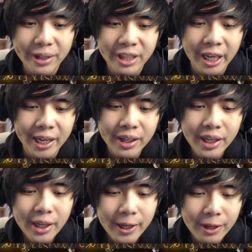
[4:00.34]
that.
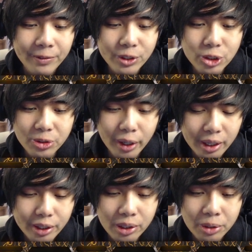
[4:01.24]
If you're
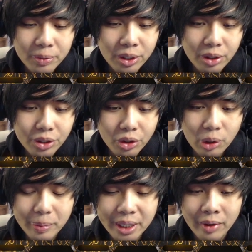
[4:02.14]
strong, you would know your
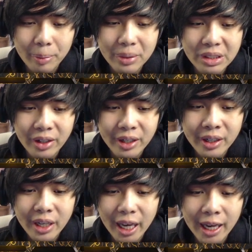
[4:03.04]
opening repertoire,
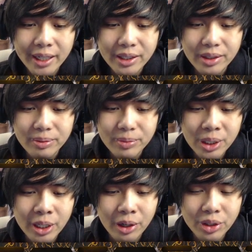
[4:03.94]
and
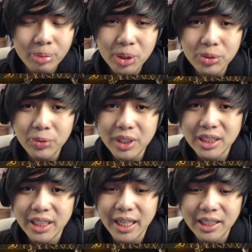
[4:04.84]
you know, your moves
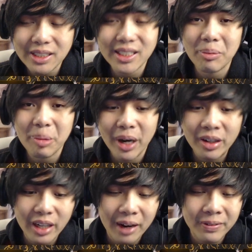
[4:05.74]
wouldn't take the same
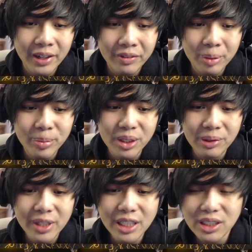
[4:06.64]
amount after every
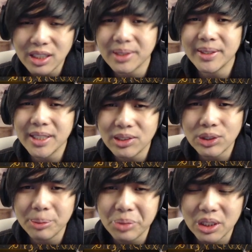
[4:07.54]
move. That just leads to
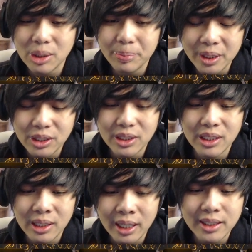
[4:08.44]
some
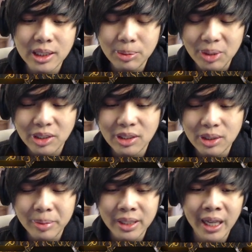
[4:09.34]
suspicions
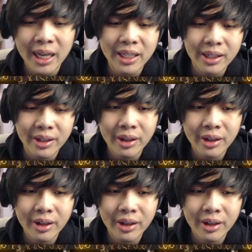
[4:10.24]
to be lied here.